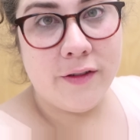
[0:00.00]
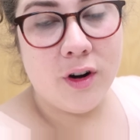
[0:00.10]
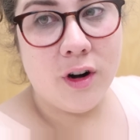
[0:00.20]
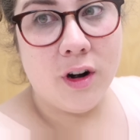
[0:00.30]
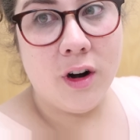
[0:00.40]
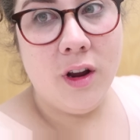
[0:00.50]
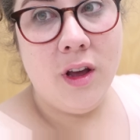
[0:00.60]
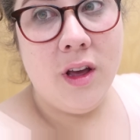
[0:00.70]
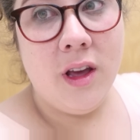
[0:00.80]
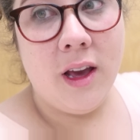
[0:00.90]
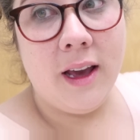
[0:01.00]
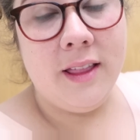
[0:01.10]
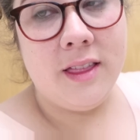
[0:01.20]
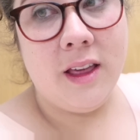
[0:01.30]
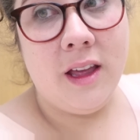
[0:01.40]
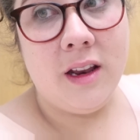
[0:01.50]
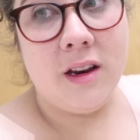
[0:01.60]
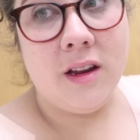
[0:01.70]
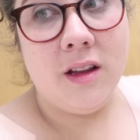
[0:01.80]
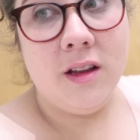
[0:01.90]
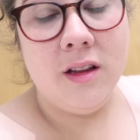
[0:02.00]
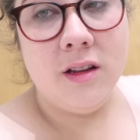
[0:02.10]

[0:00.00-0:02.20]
fur and then